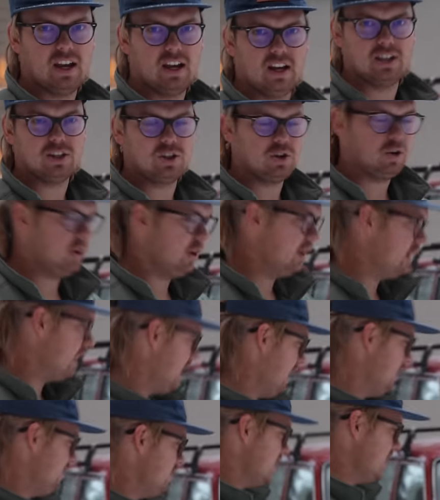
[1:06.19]
uh, Toyota
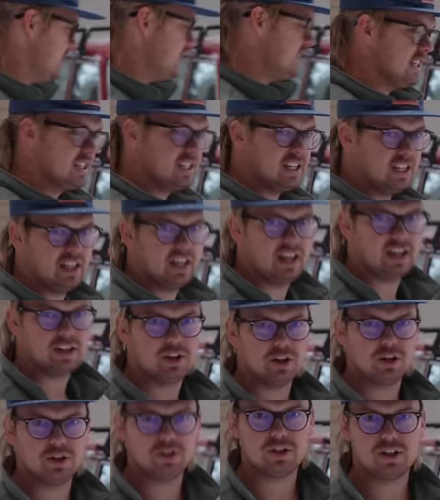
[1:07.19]
FJ60 Land
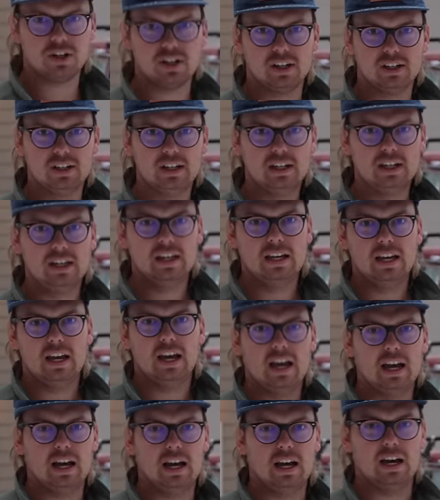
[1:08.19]
Cruiser.
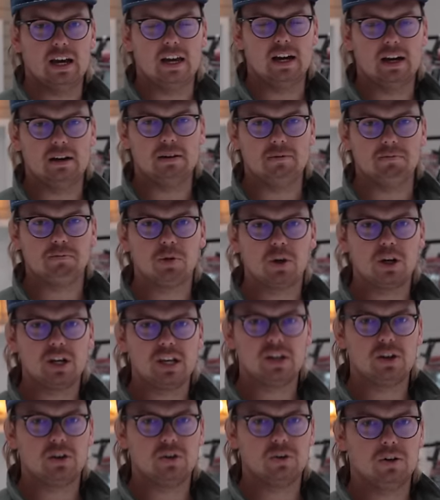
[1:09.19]
Um, pretty
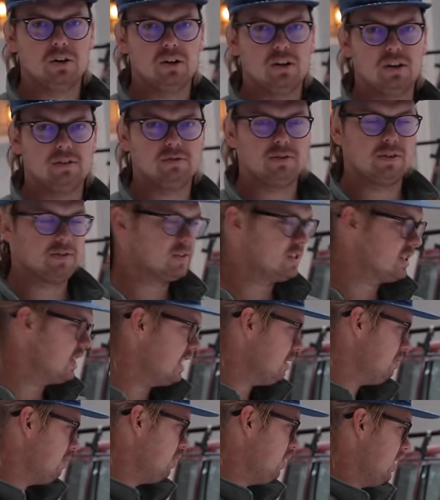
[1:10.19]
cool from the
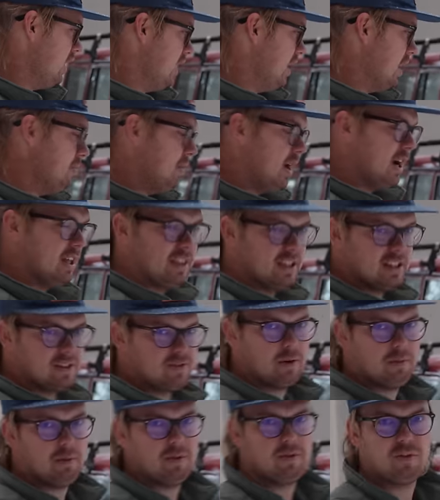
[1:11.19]
standpoint. I bought this
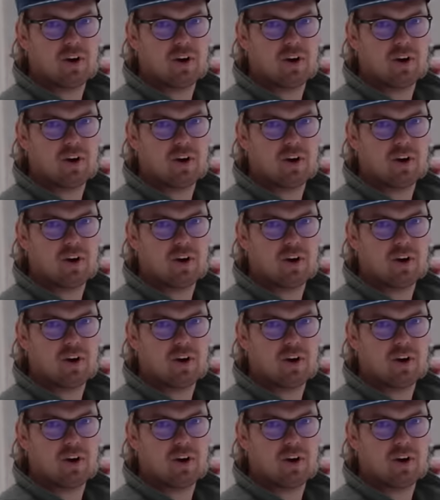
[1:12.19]
from a